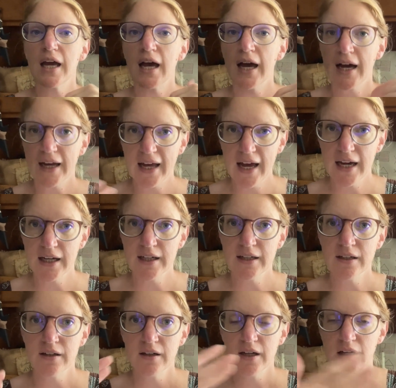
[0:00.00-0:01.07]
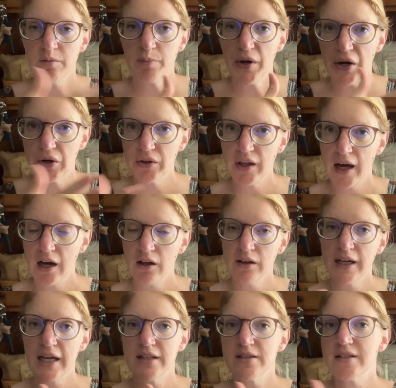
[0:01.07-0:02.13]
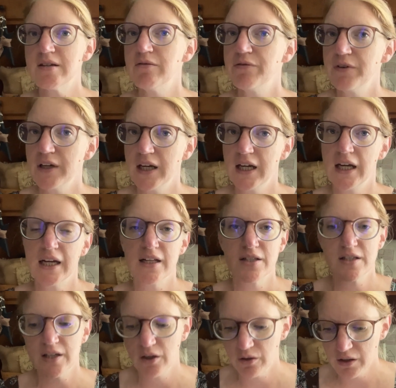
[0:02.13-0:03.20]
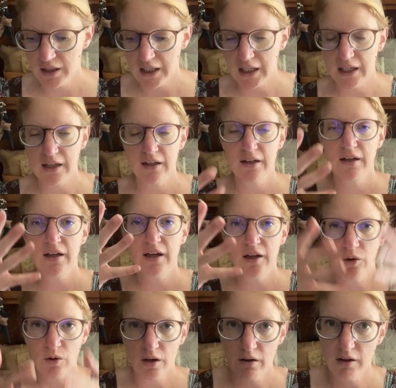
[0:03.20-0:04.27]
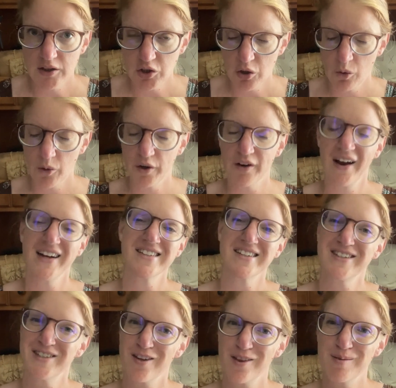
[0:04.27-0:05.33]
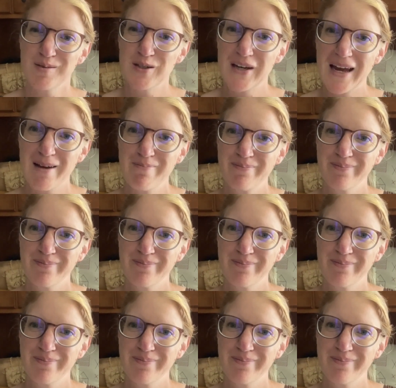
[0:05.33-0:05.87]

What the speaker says: again, in parallel, in symphony, in synchrony, in chronological order as I share them today.